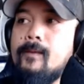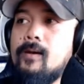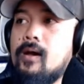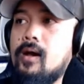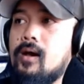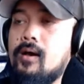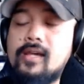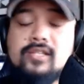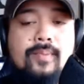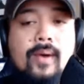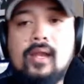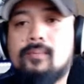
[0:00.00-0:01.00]

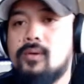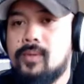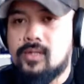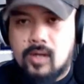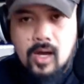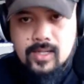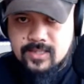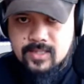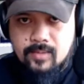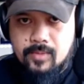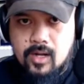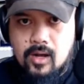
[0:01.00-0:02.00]
expandable baton
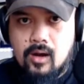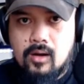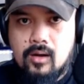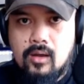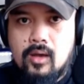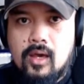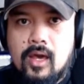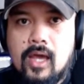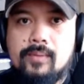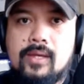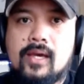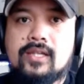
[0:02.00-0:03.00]
seminar and
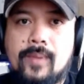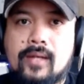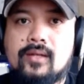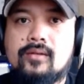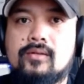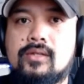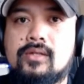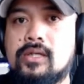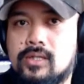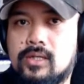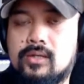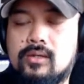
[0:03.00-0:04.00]
be expected to teach
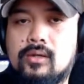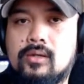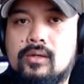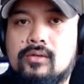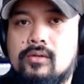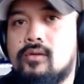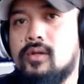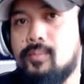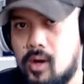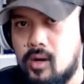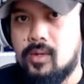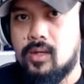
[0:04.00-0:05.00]
it to your
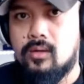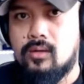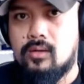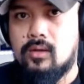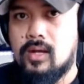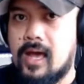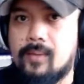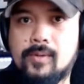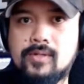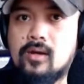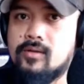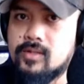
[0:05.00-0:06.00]
department. It
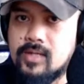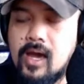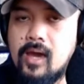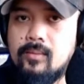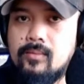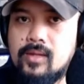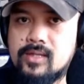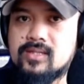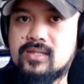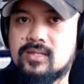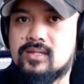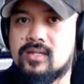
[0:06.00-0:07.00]
happens all the time. This
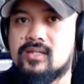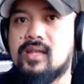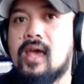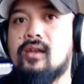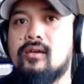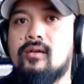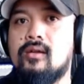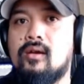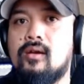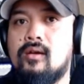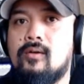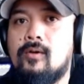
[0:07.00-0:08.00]
is the standard,
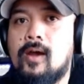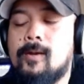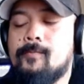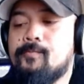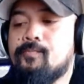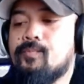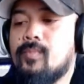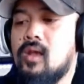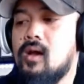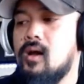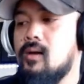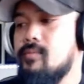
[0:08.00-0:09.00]
right?
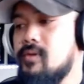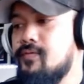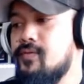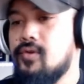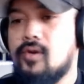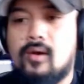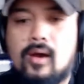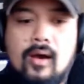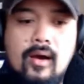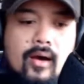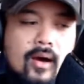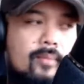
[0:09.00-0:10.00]
If you're
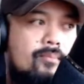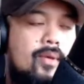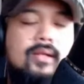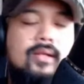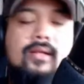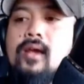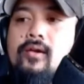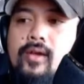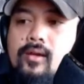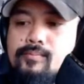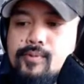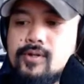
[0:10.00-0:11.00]
a
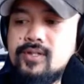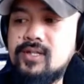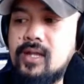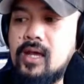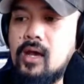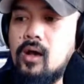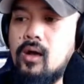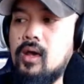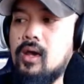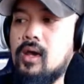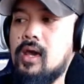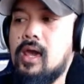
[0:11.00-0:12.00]
military personnel
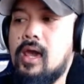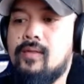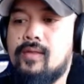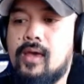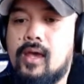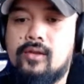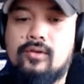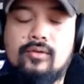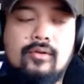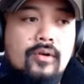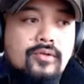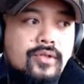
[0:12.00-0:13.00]
and then you
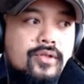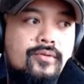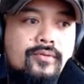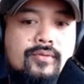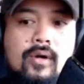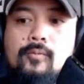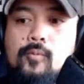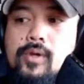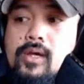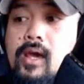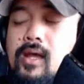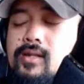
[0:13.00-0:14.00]
go to a
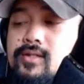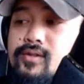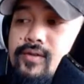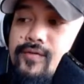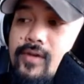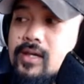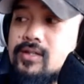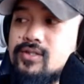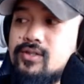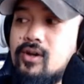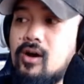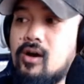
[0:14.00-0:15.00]
weekend
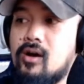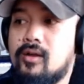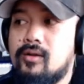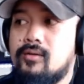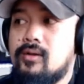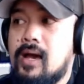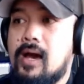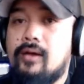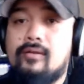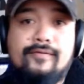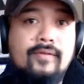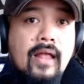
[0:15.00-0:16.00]
certification on how to
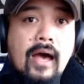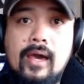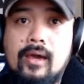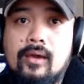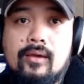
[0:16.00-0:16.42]
fly